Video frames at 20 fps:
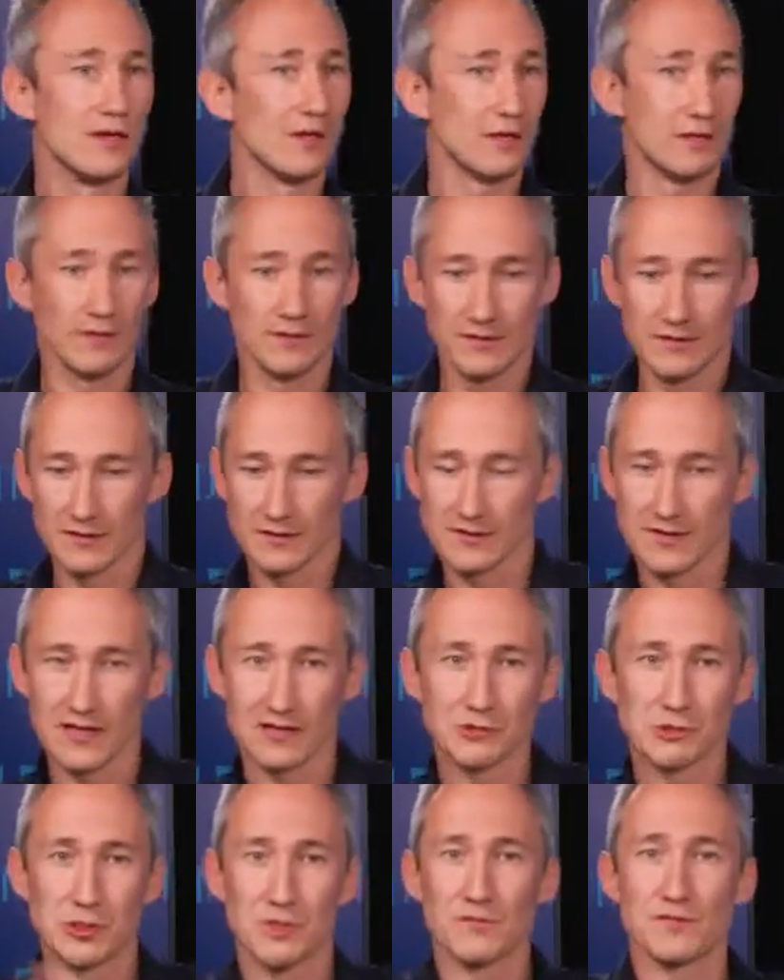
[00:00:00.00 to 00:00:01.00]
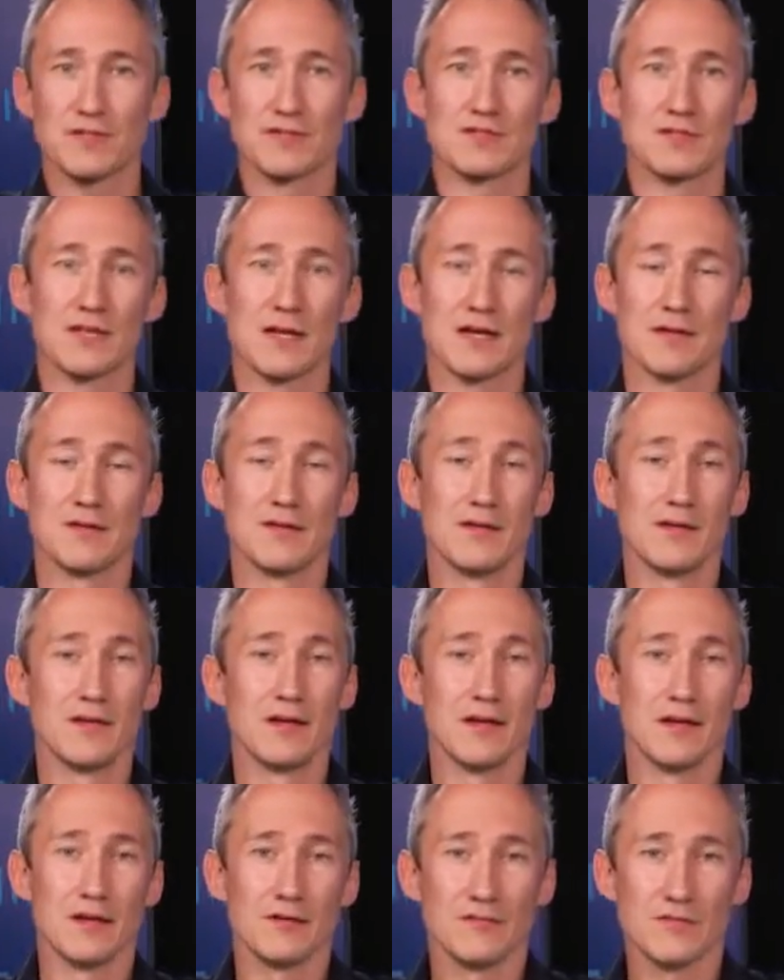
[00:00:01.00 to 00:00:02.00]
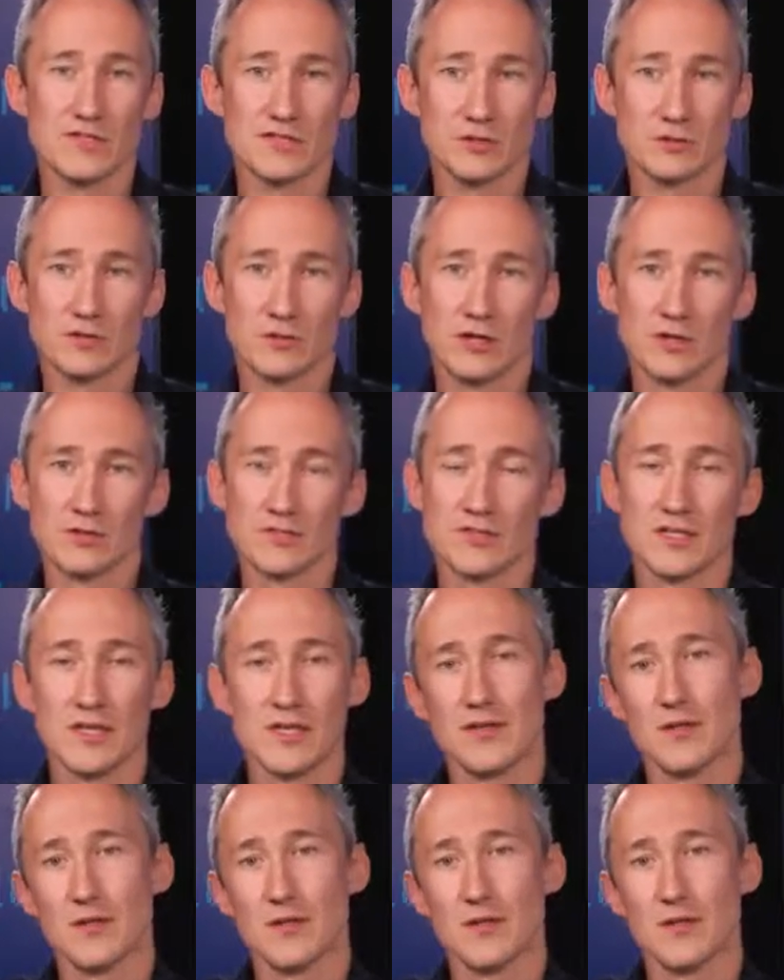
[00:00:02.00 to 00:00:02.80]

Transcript: Linux, yeah, I'll shift it to that physical host.